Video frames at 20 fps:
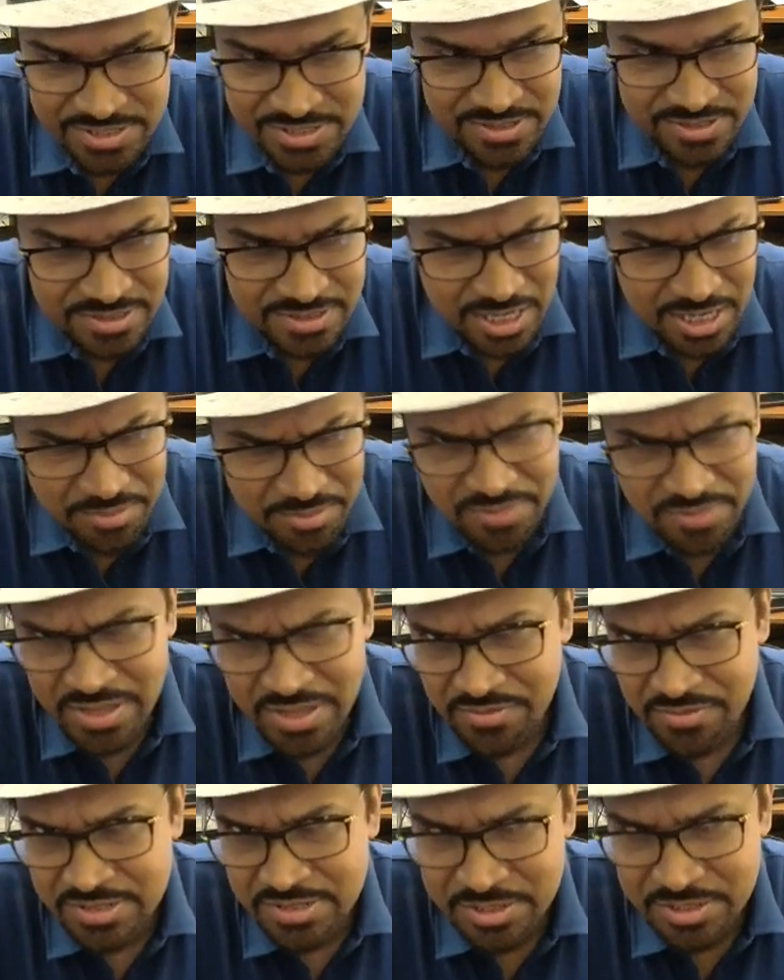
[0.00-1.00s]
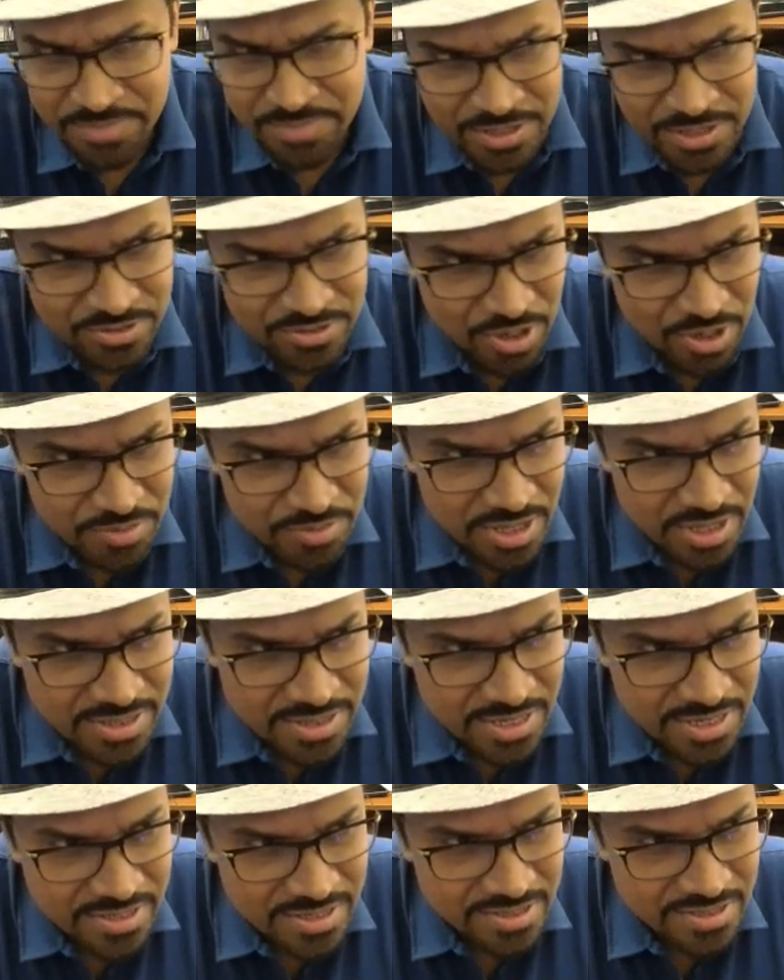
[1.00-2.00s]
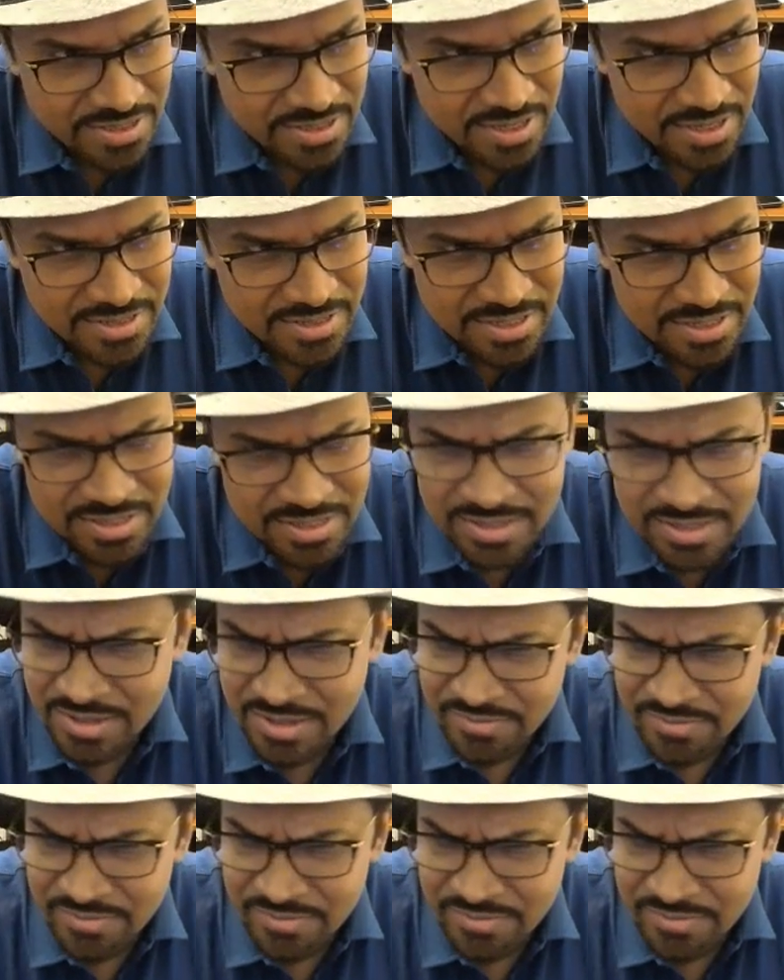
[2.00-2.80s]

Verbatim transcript: The number of keywords in Python, how many are there? I think they're very